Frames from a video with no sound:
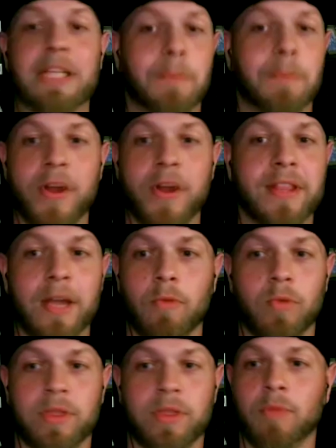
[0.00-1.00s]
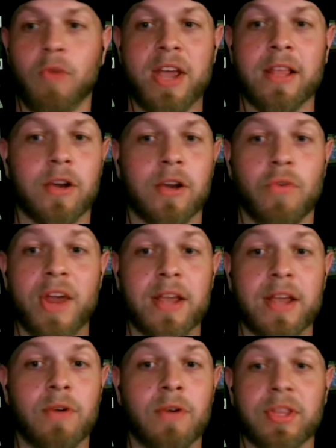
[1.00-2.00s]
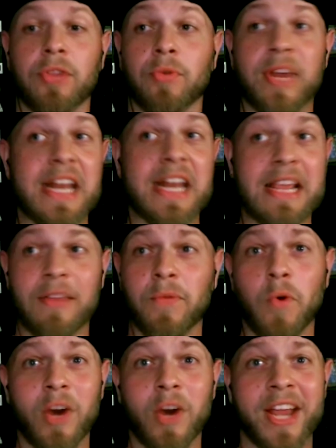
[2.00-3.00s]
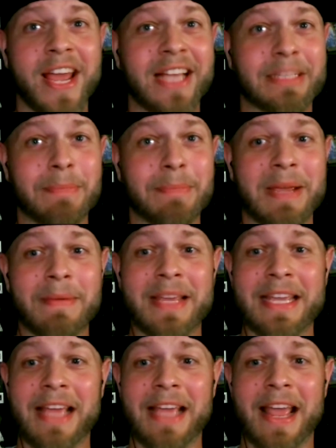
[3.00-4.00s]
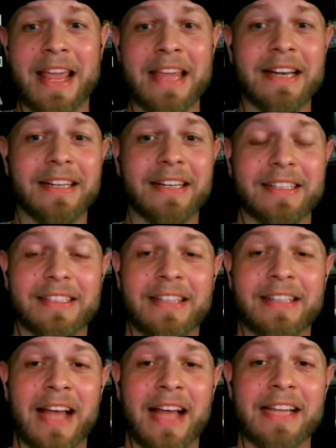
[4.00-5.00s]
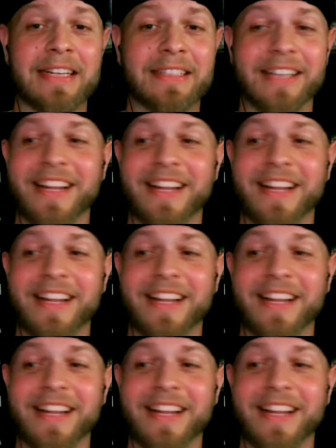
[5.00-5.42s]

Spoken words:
point that with the way they're cranking out with the 3D and the 4Ks, maybe 8, 9.